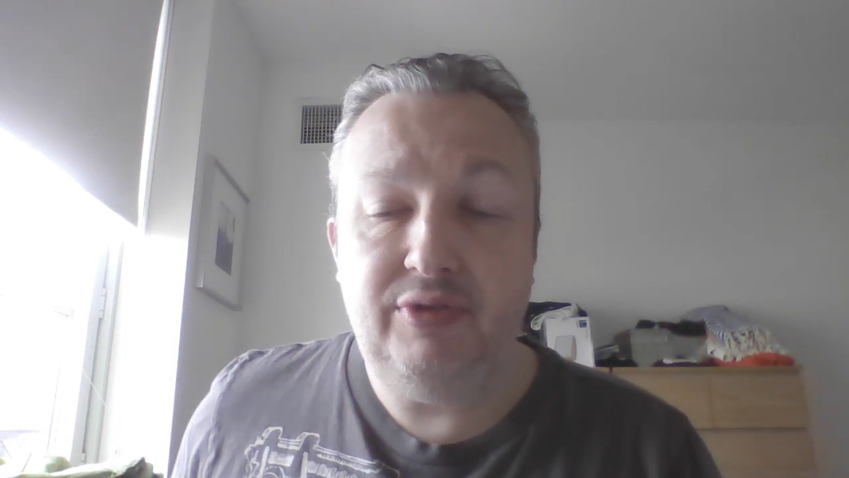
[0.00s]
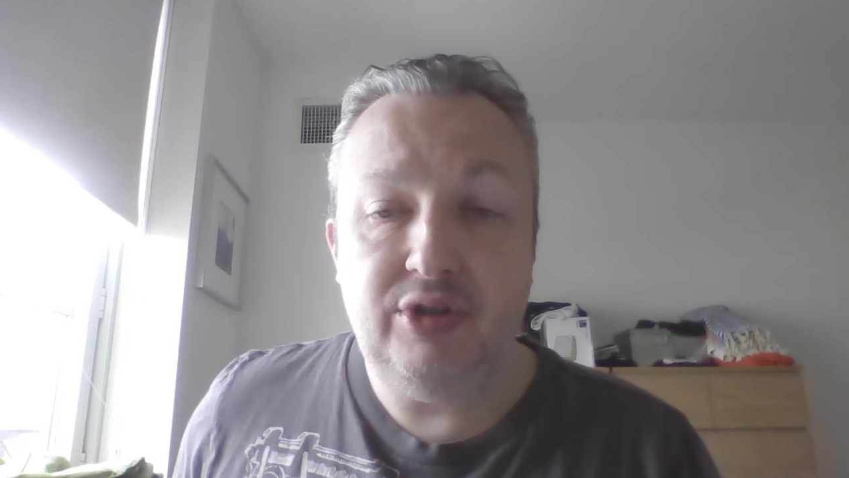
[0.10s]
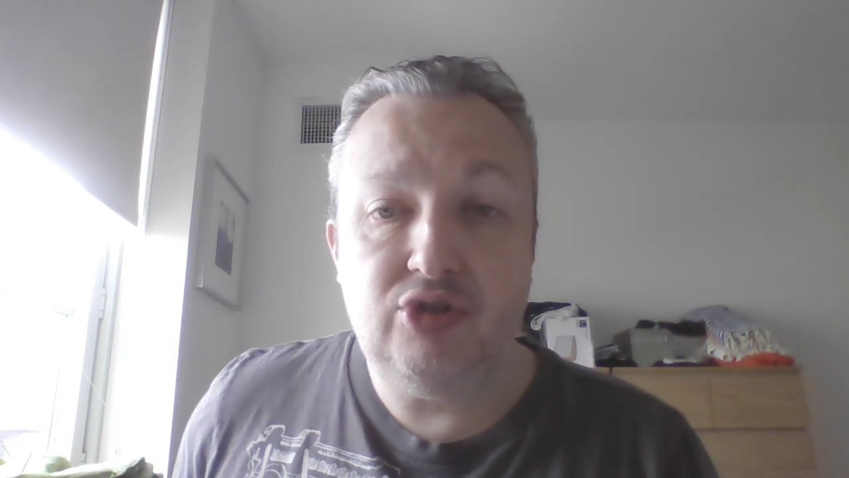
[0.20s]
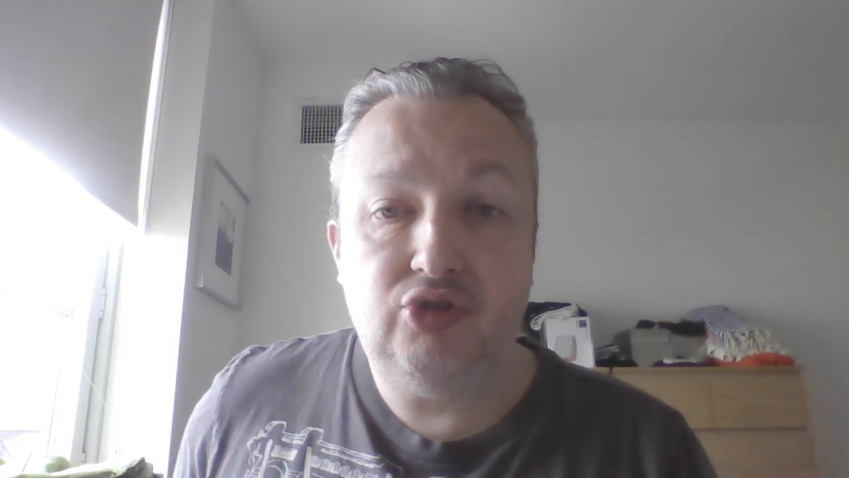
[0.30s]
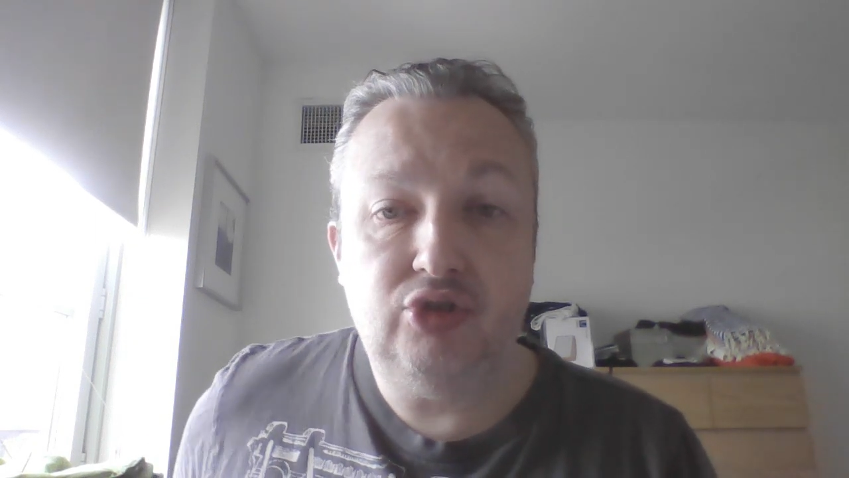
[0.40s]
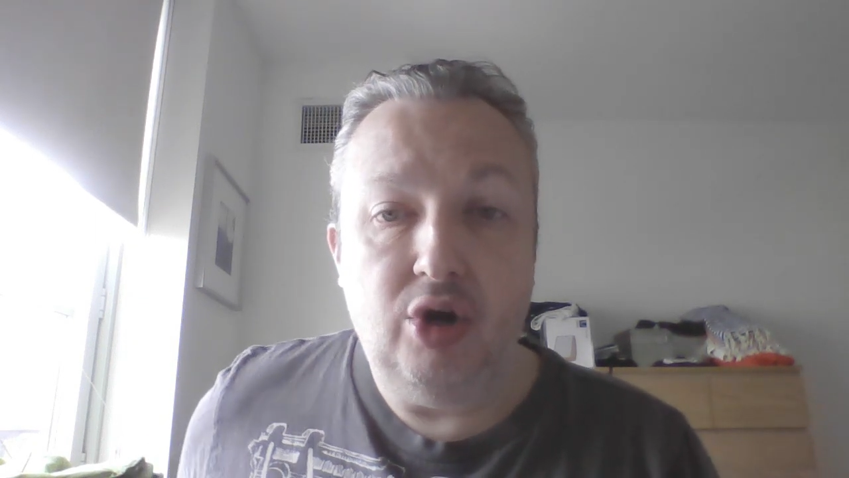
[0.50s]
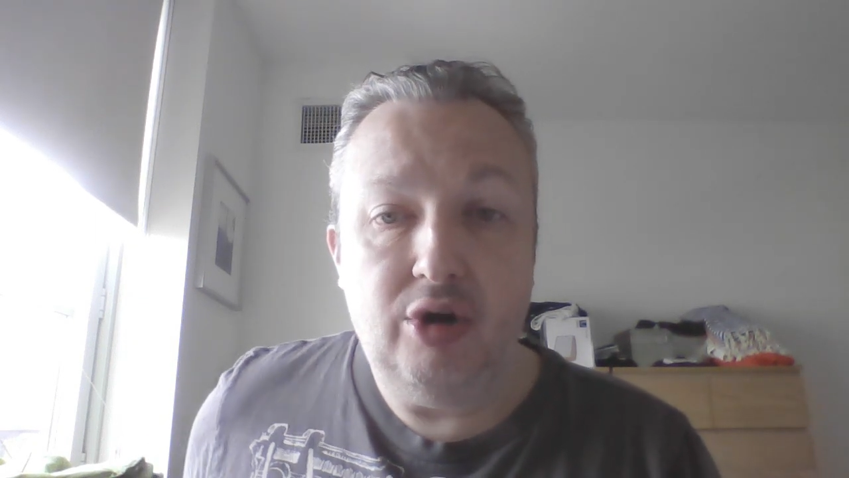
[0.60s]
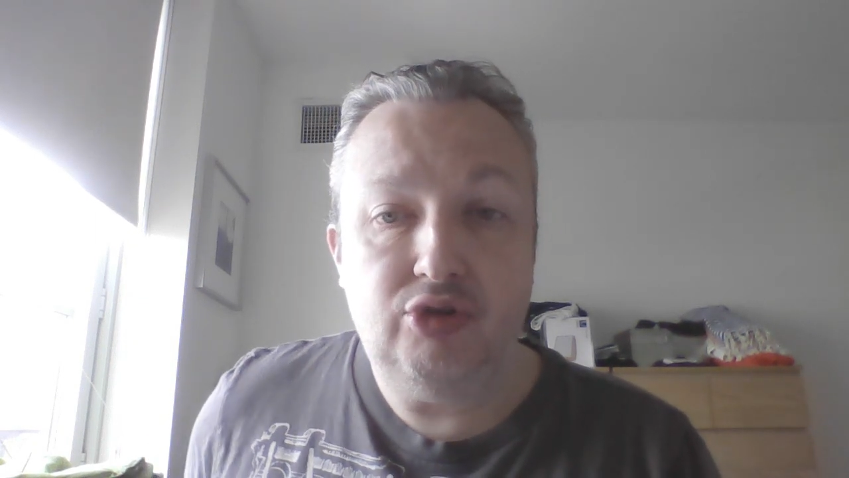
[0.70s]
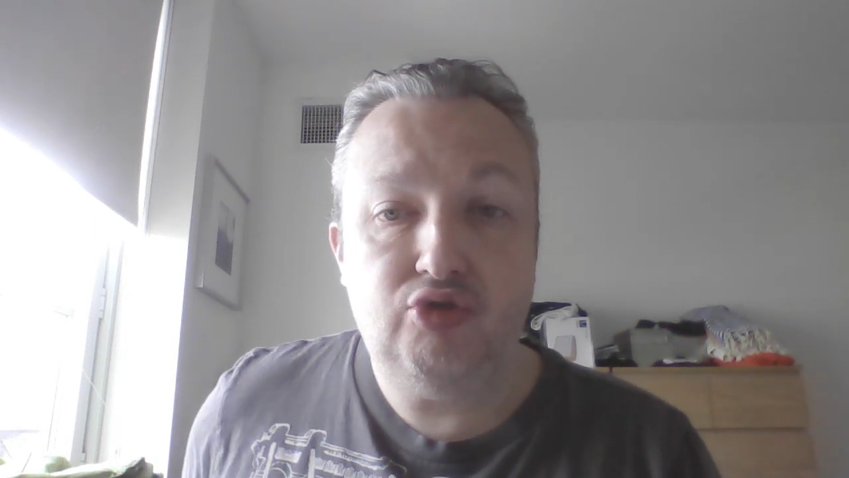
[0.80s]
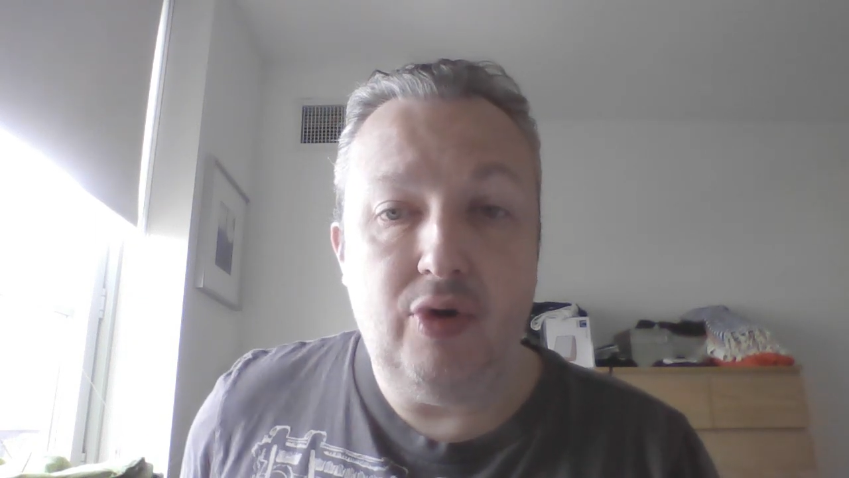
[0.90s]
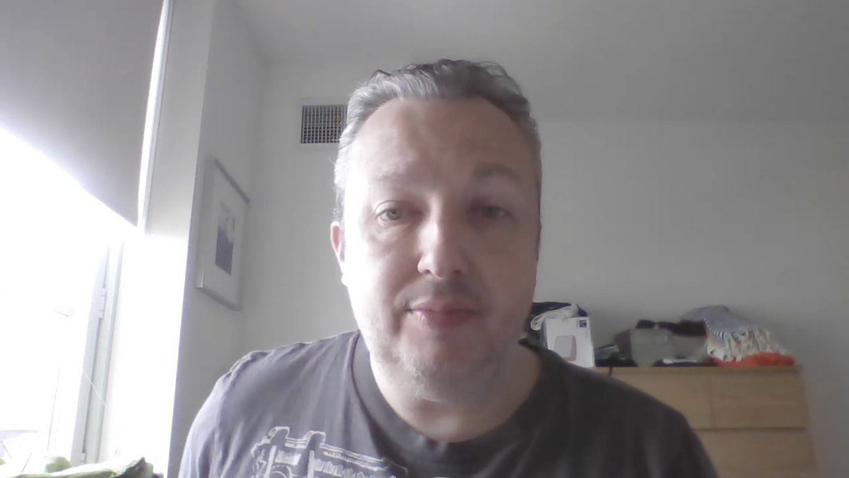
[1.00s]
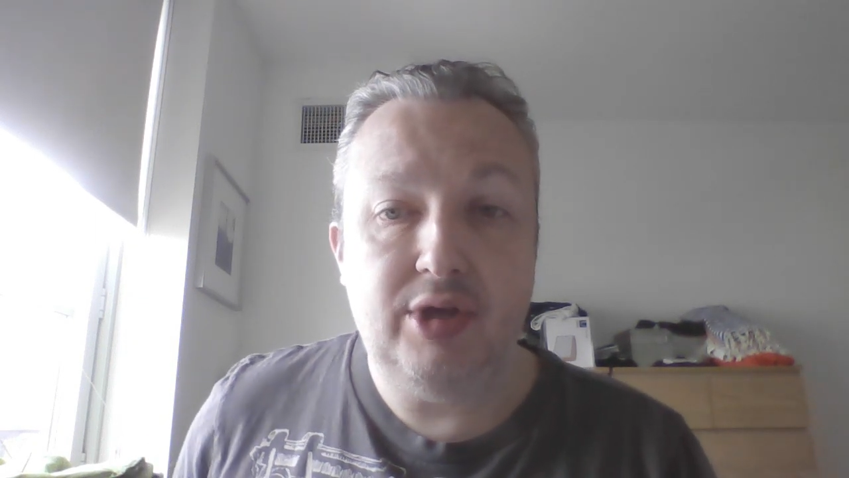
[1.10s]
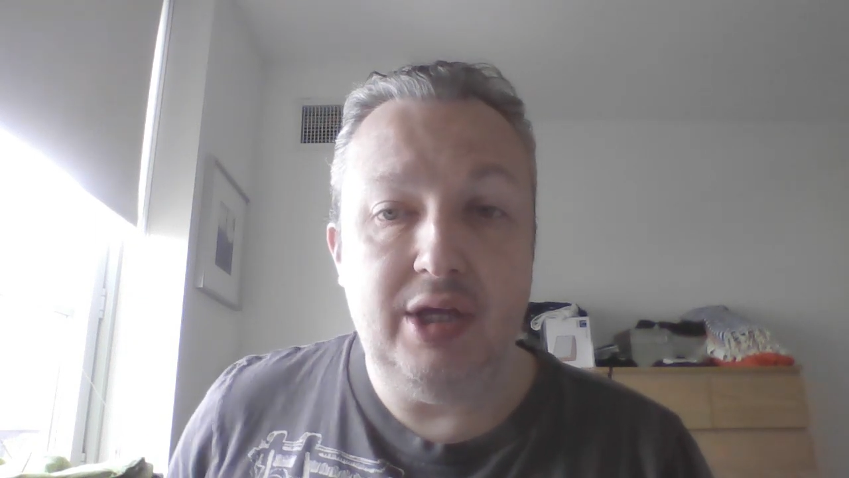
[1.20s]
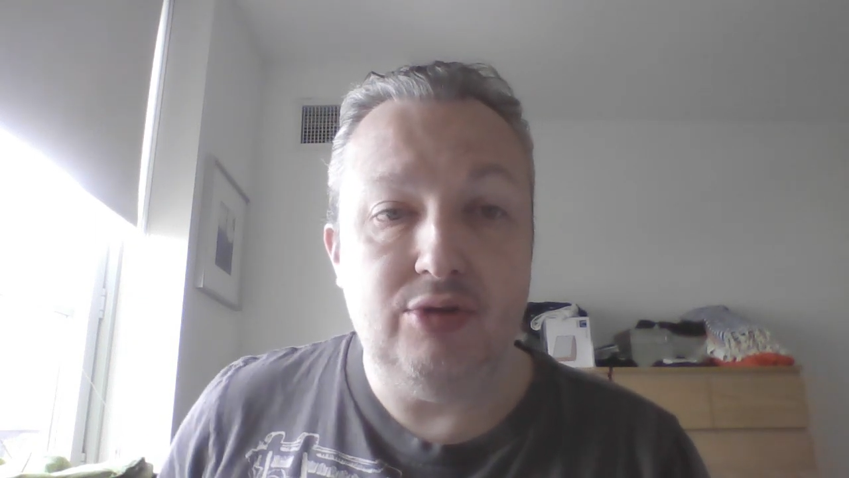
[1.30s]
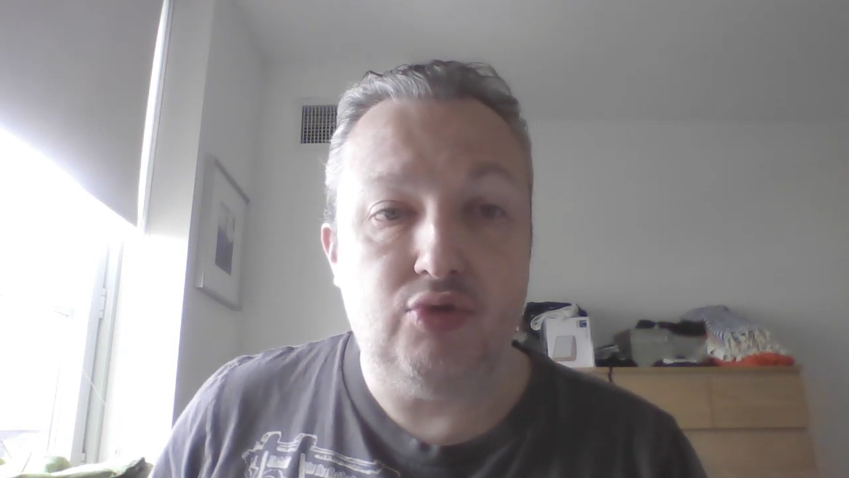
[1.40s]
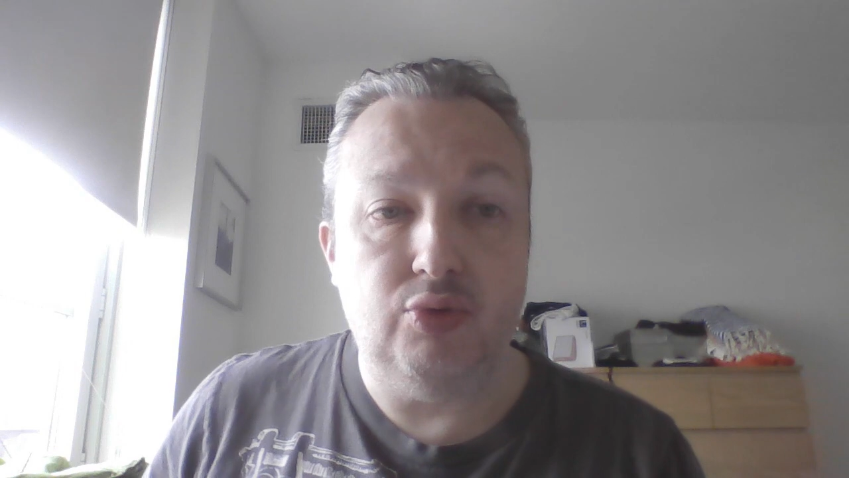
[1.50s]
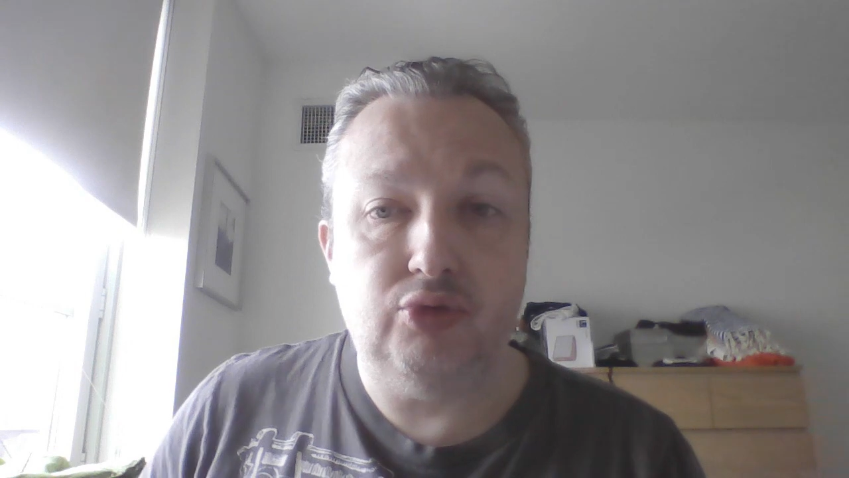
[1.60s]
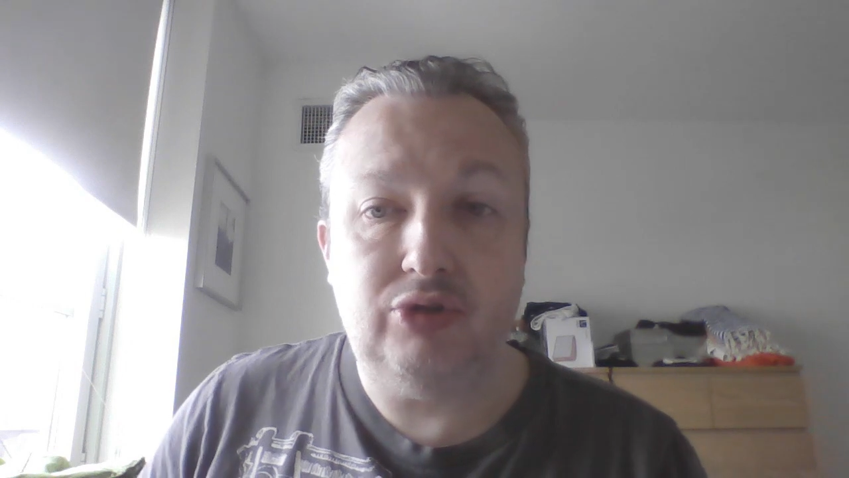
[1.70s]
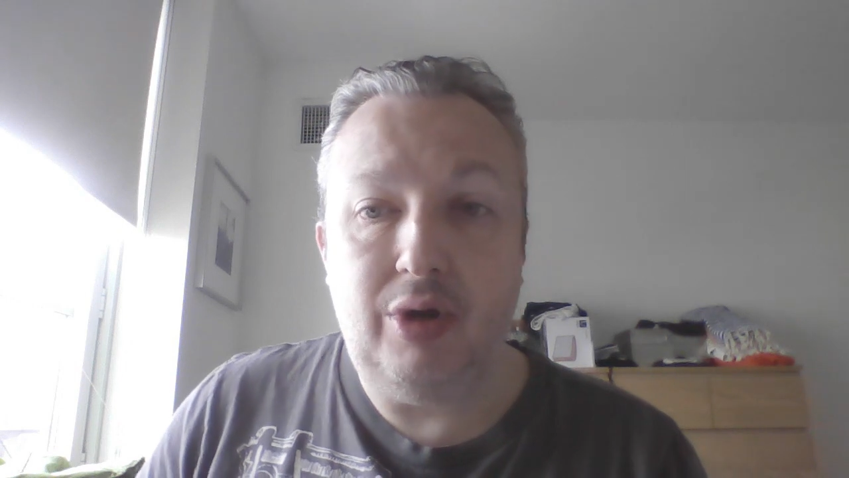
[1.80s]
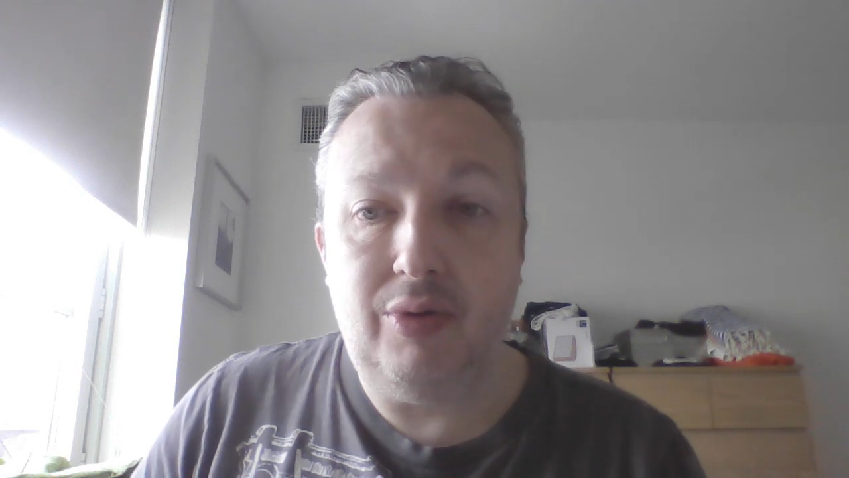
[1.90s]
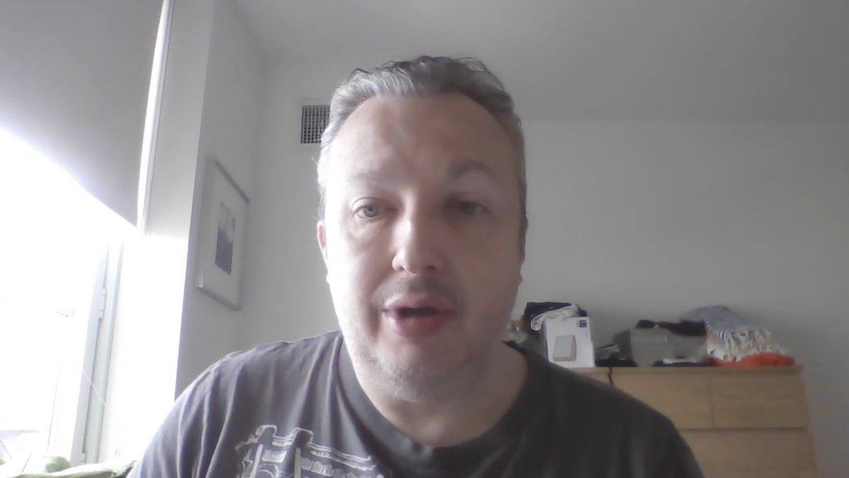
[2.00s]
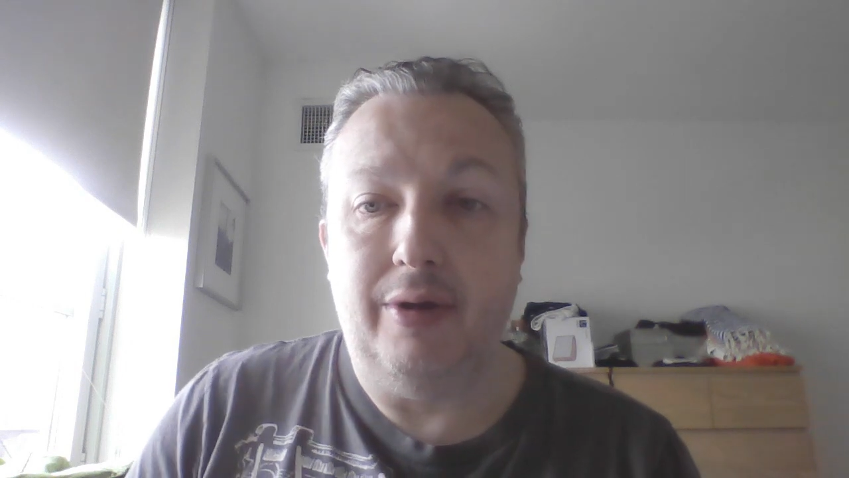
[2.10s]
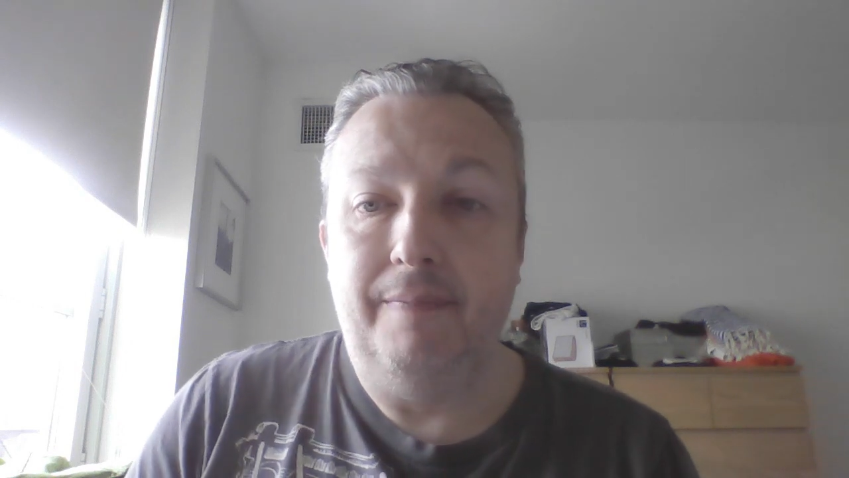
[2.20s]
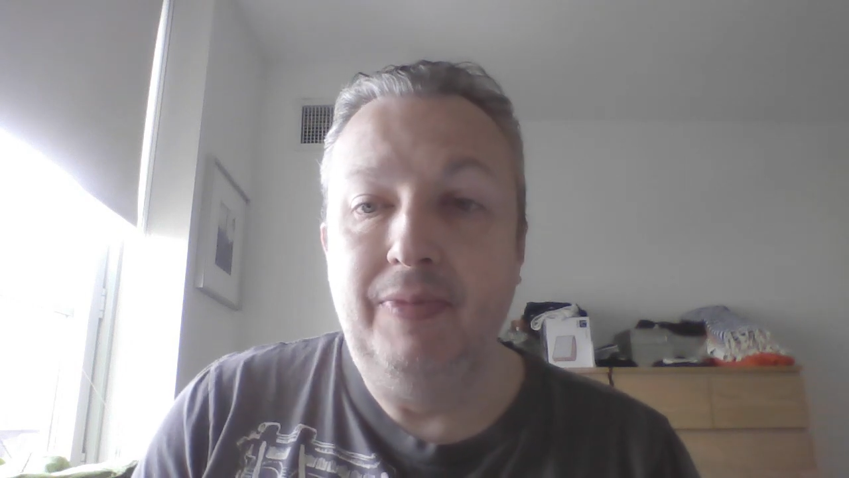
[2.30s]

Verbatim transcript: feature Starr's drum kit in true stereo,